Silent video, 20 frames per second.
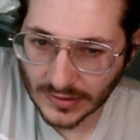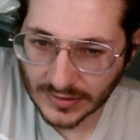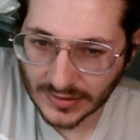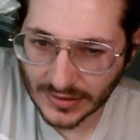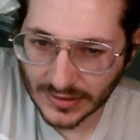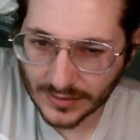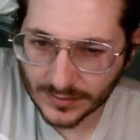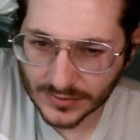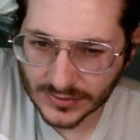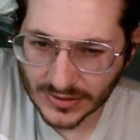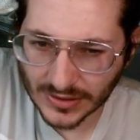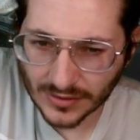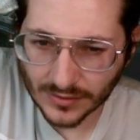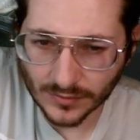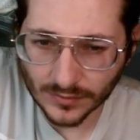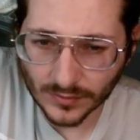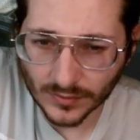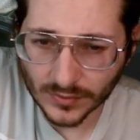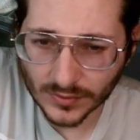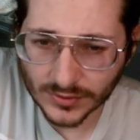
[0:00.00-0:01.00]
I think it was like a
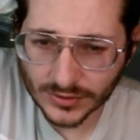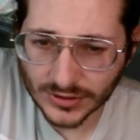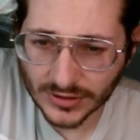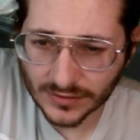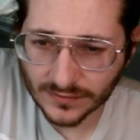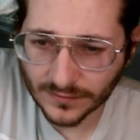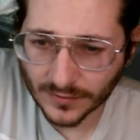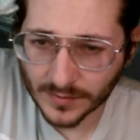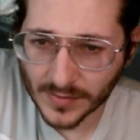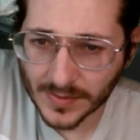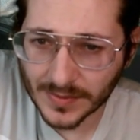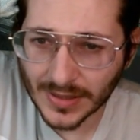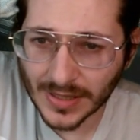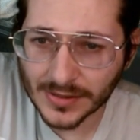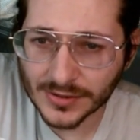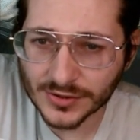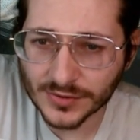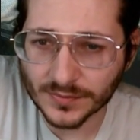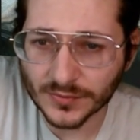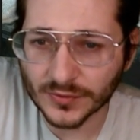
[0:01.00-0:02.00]
War Chief, or maybe I
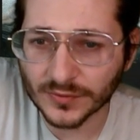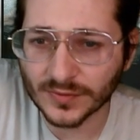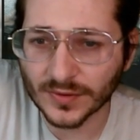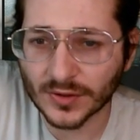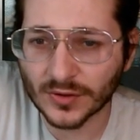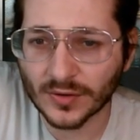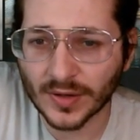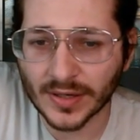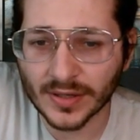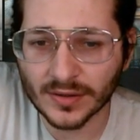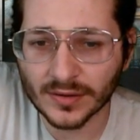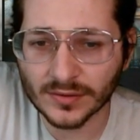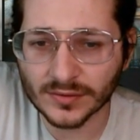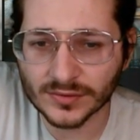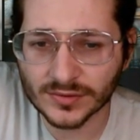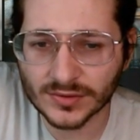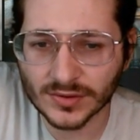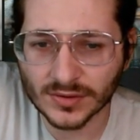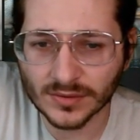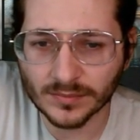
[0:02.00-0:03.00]
just moved the
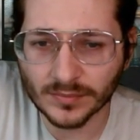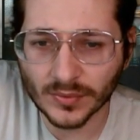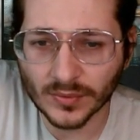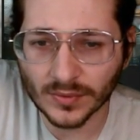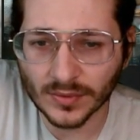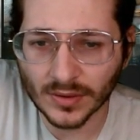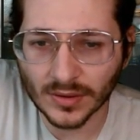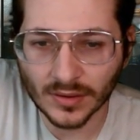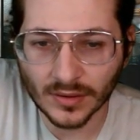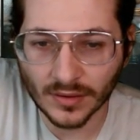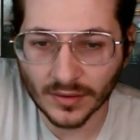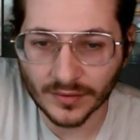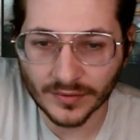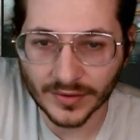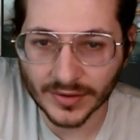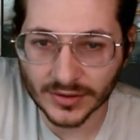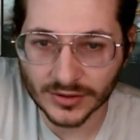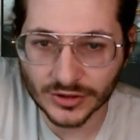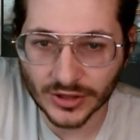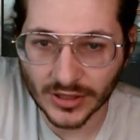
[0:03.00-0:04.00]
Krenkos to the board, or
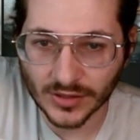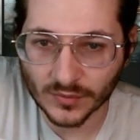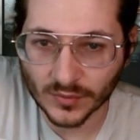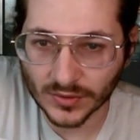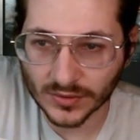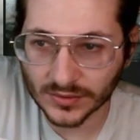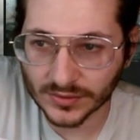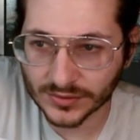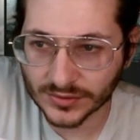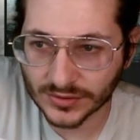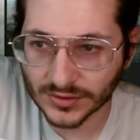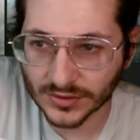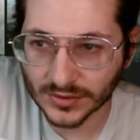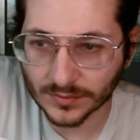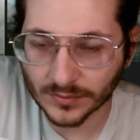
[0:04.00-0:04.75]
the Chain Whirlers to the